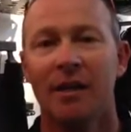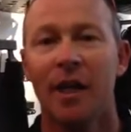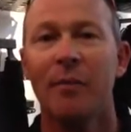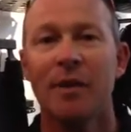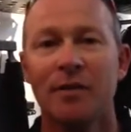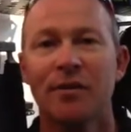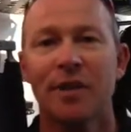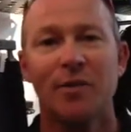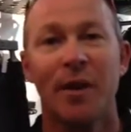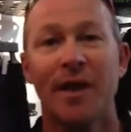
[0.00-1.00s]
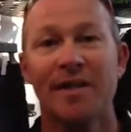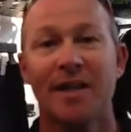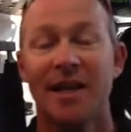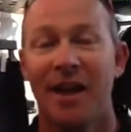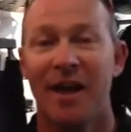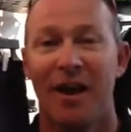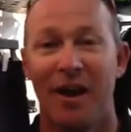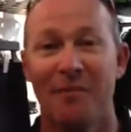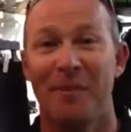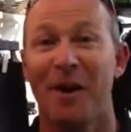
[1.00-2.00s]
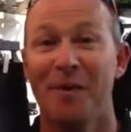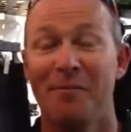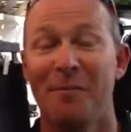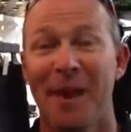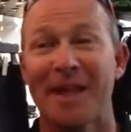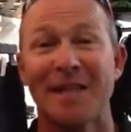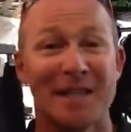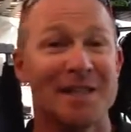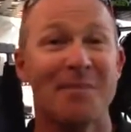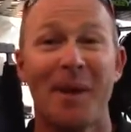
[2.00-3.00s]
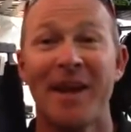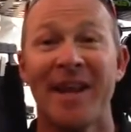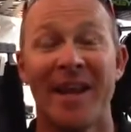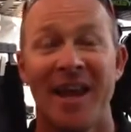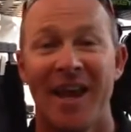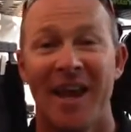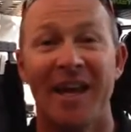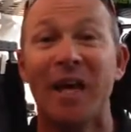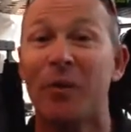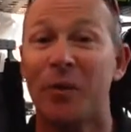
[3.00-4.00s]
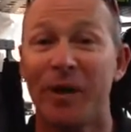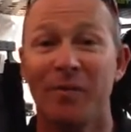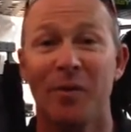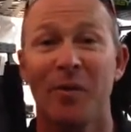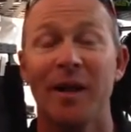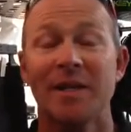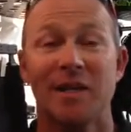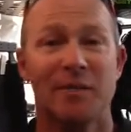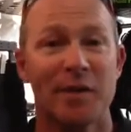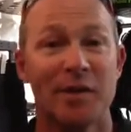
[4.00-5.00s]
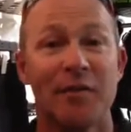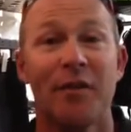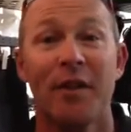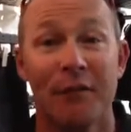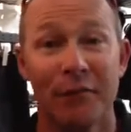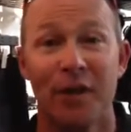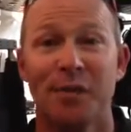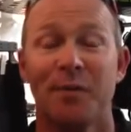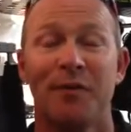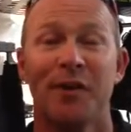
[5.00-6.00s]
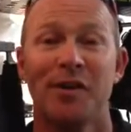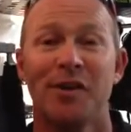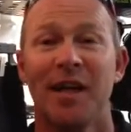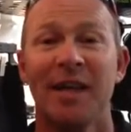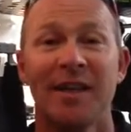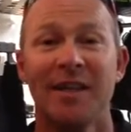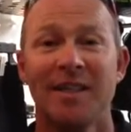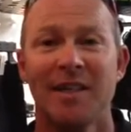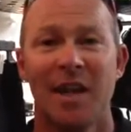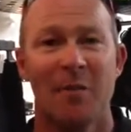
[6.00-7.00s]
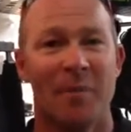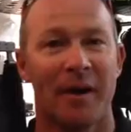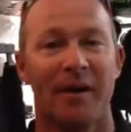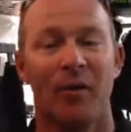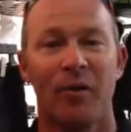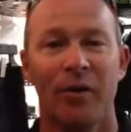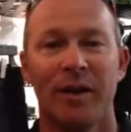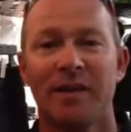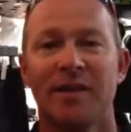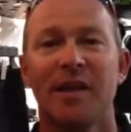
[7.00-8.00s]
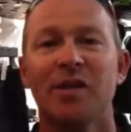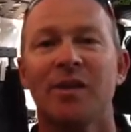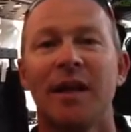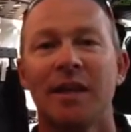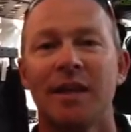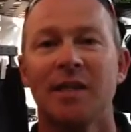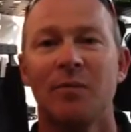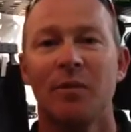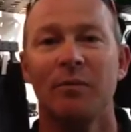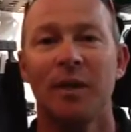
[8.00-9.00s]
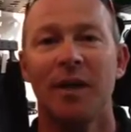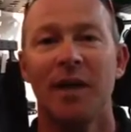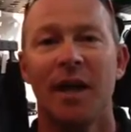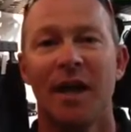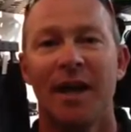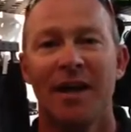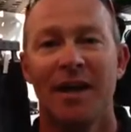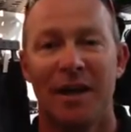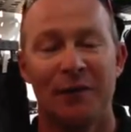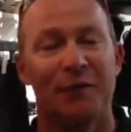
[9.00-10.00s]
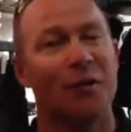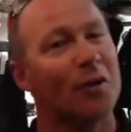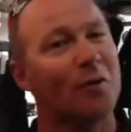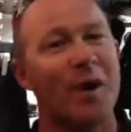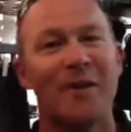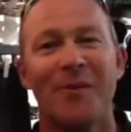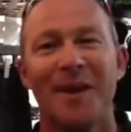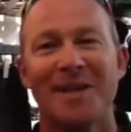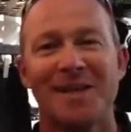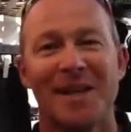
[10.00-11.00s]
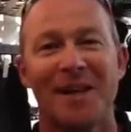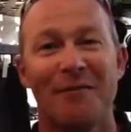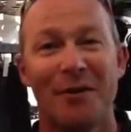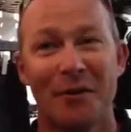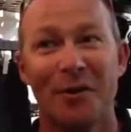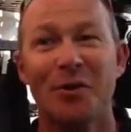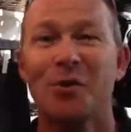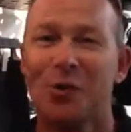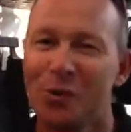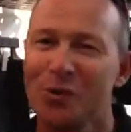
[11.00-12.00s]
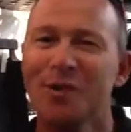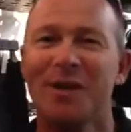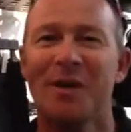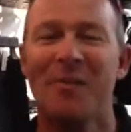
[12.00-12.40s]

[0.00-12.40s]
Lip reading: coming to this race. And I am anticipating an incredible race, especially from the French professional athletes, but all the international athletes will be in for a great race. Very good course on the